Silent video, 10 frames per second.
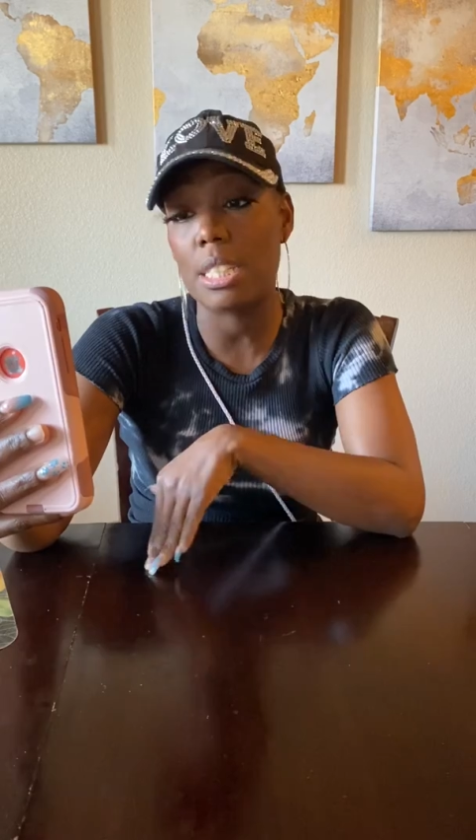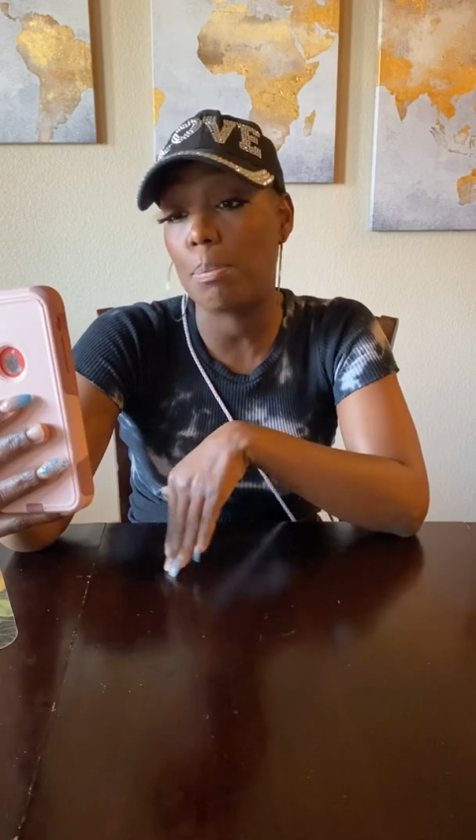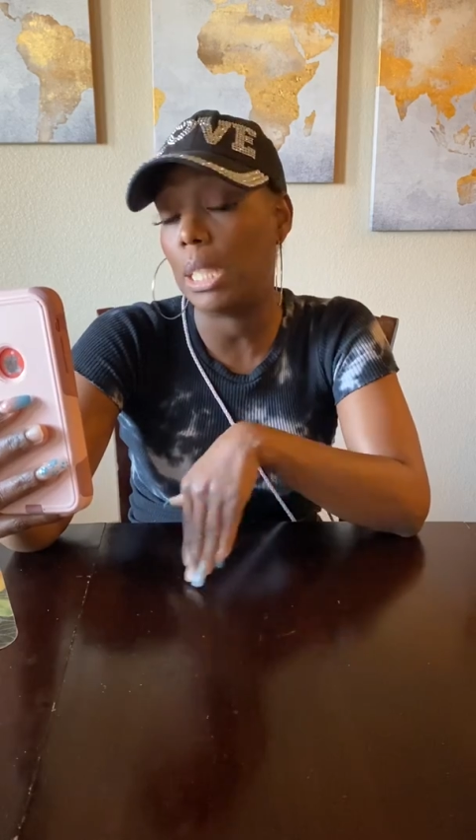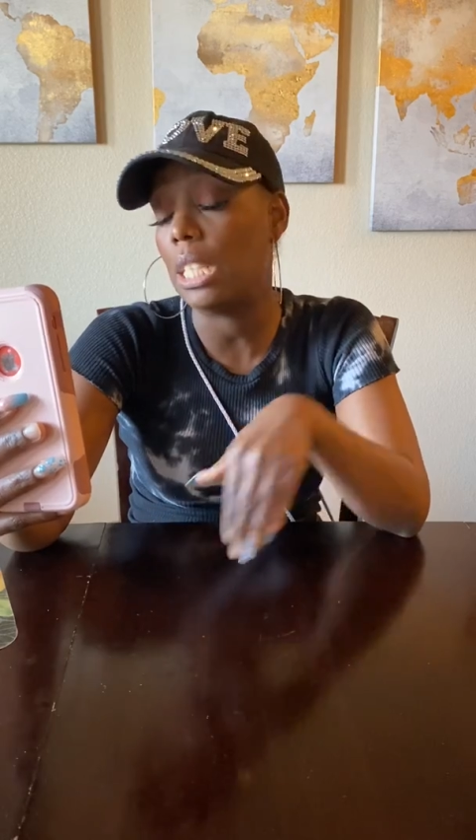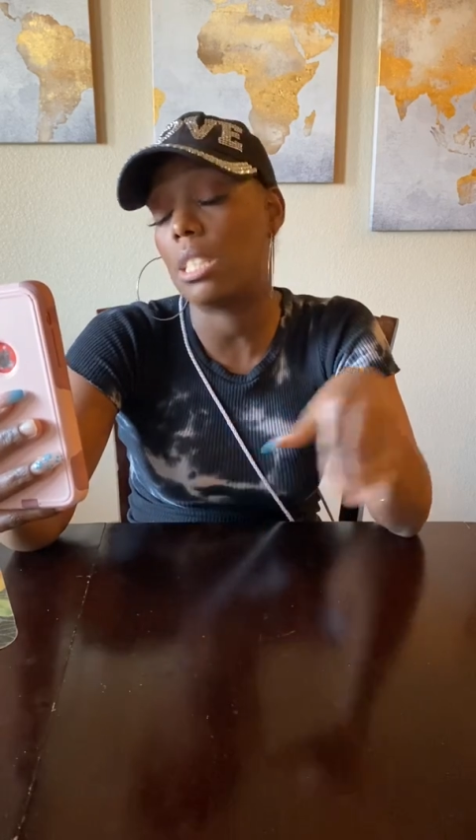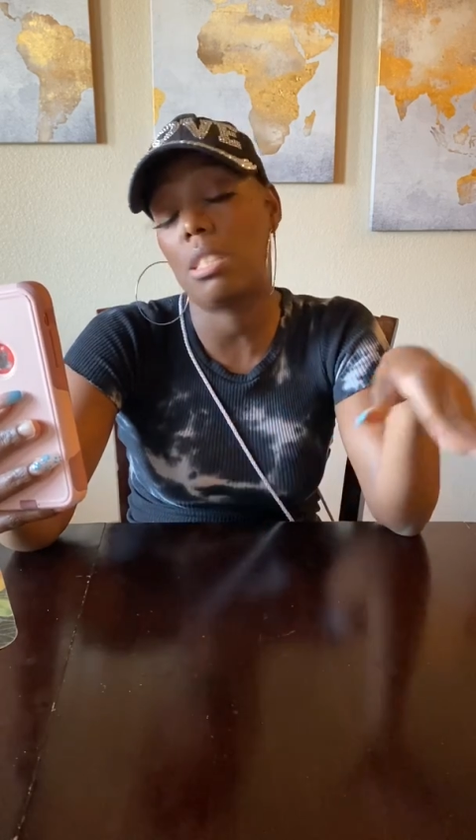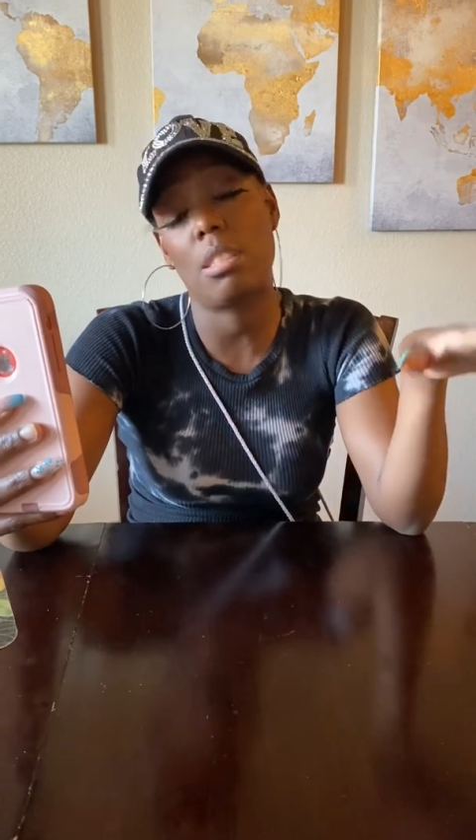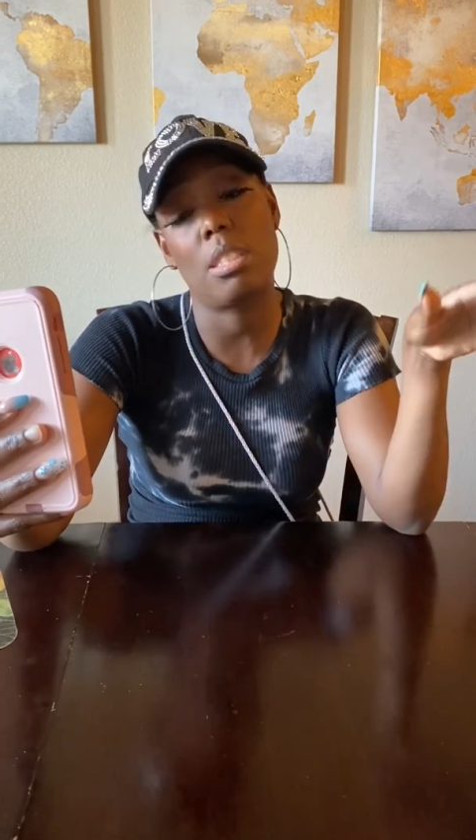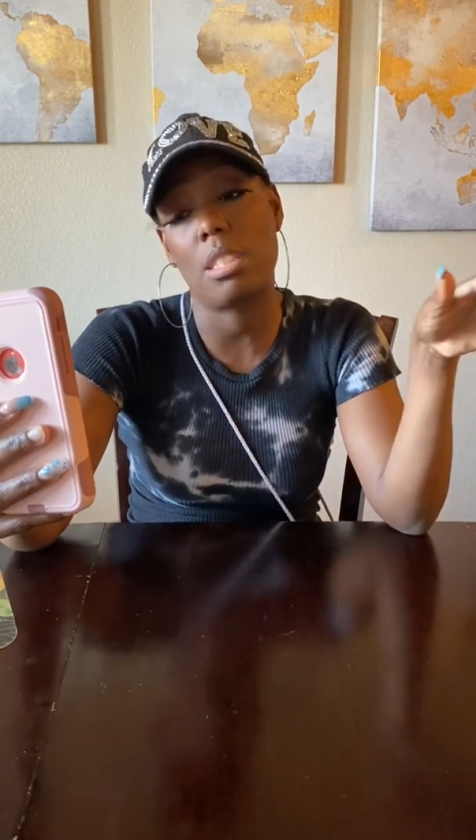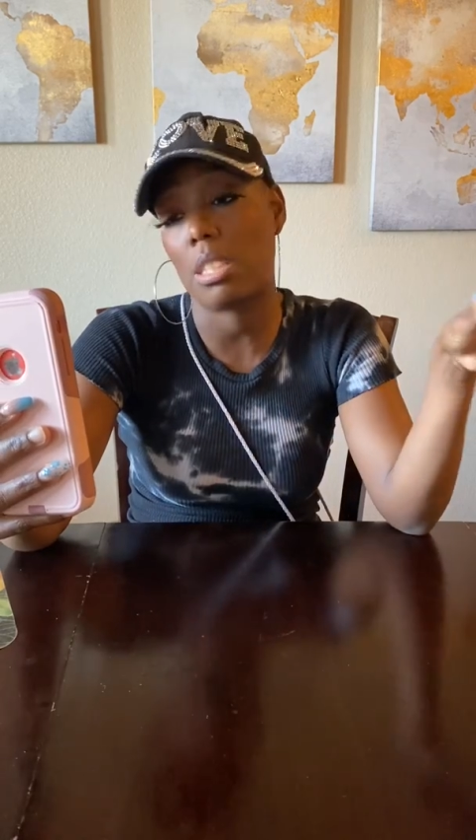please,
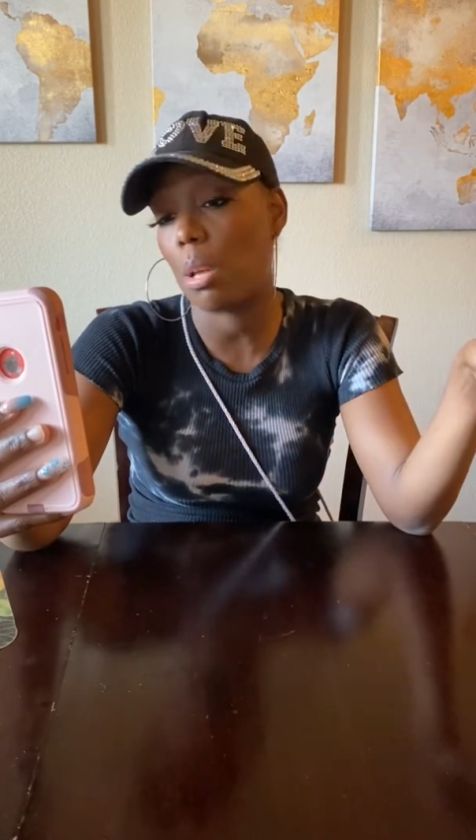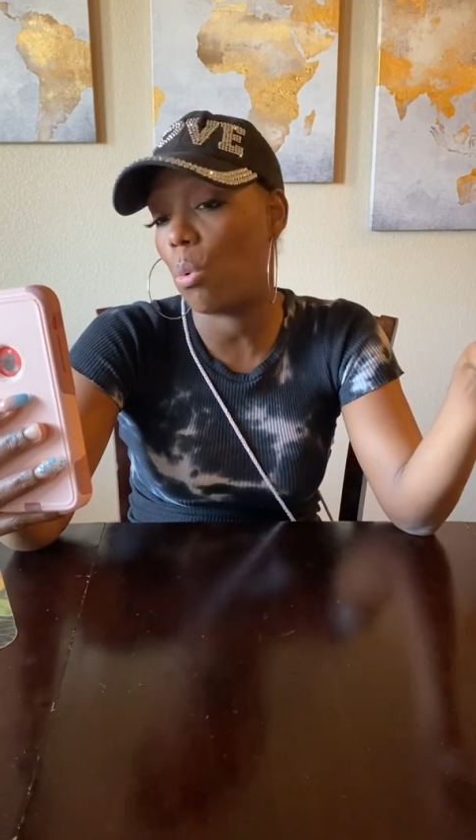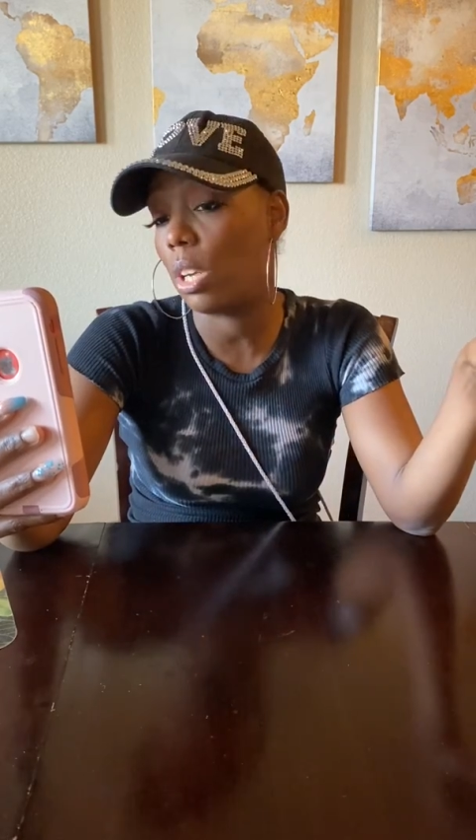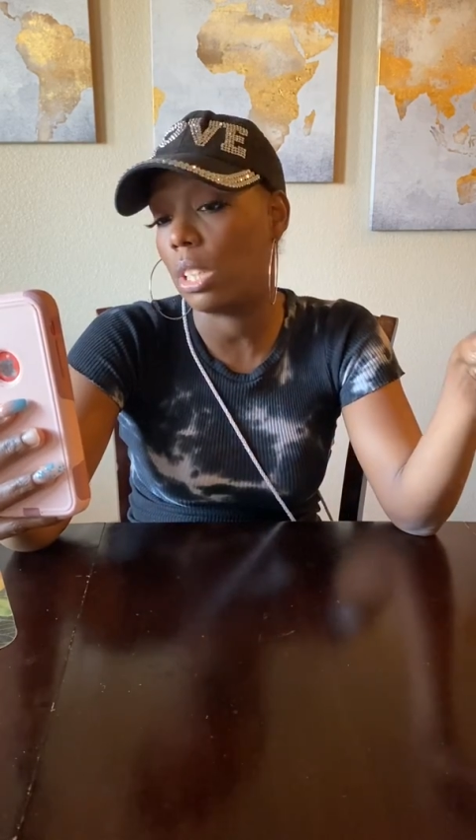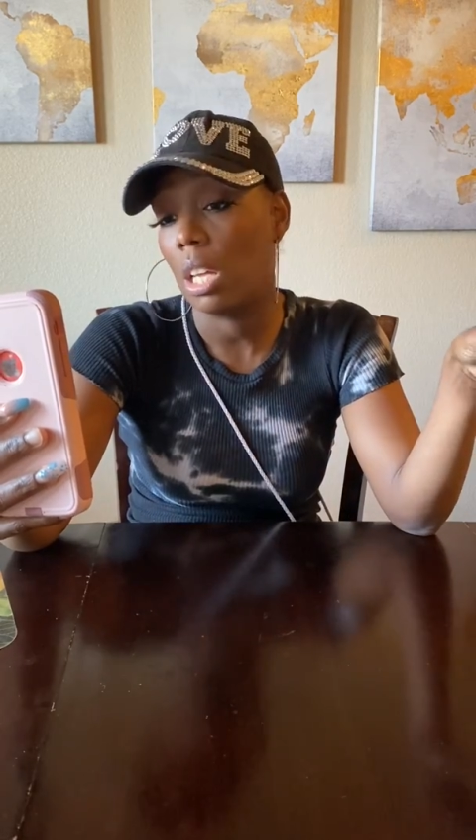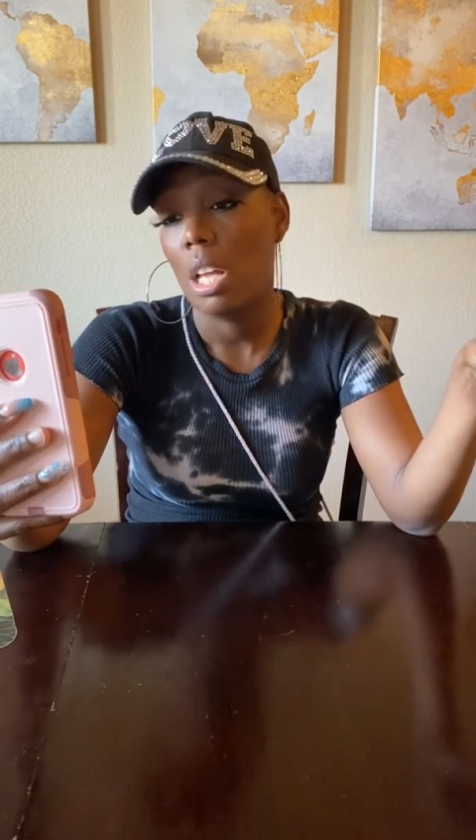someone,